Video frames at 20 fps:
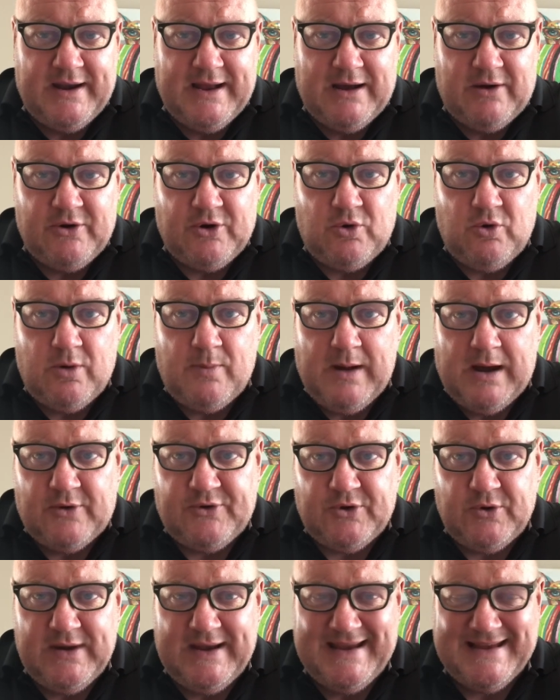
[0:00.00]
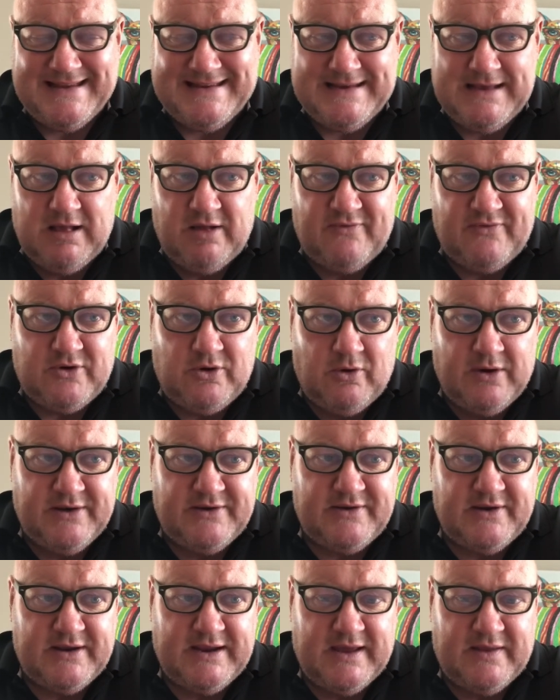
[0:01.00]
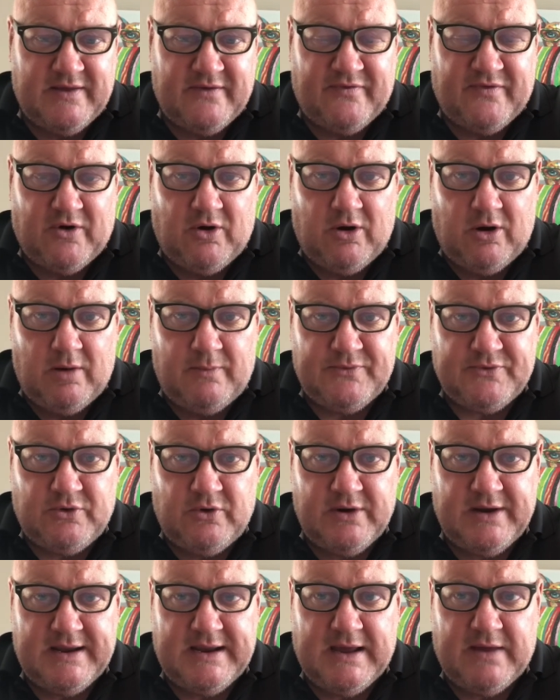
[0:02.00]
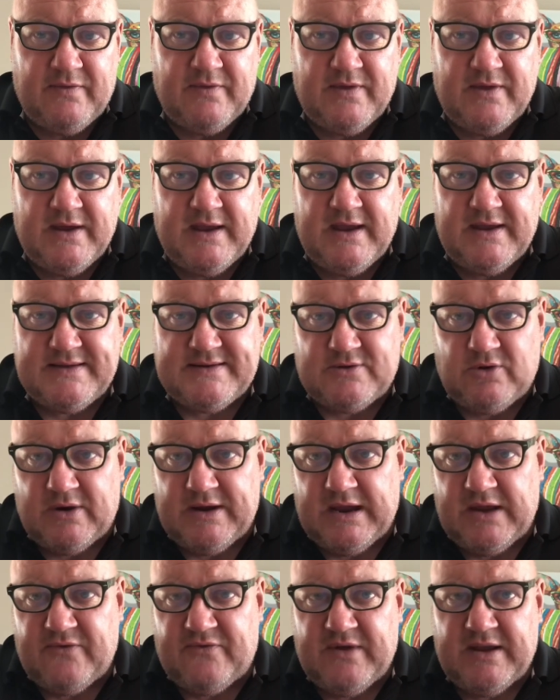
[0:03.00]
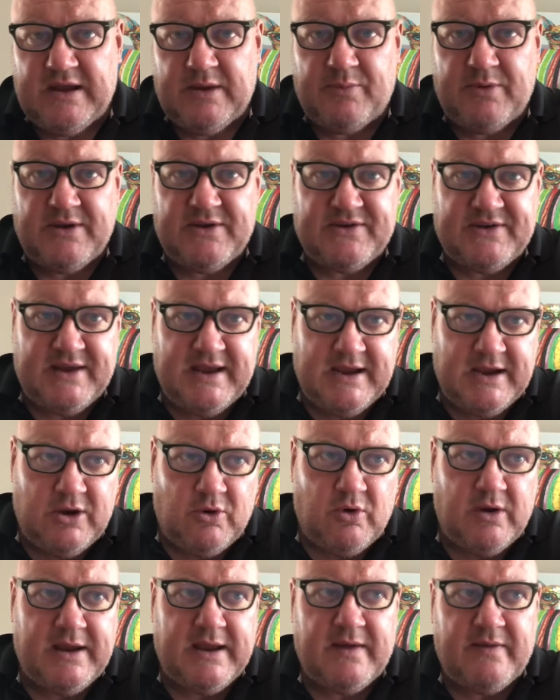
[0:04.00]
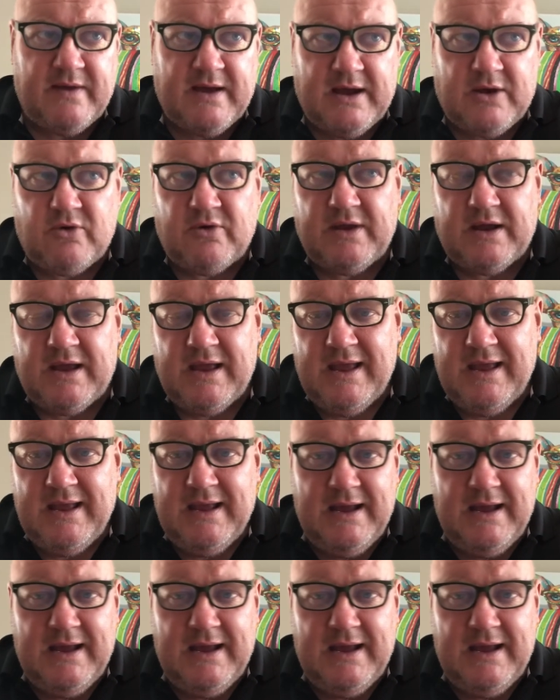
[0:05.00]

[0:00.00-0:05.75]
and how to go about doing it yourself, going to get the forms, going to get this, going to get your fingerprints taken, going to get that,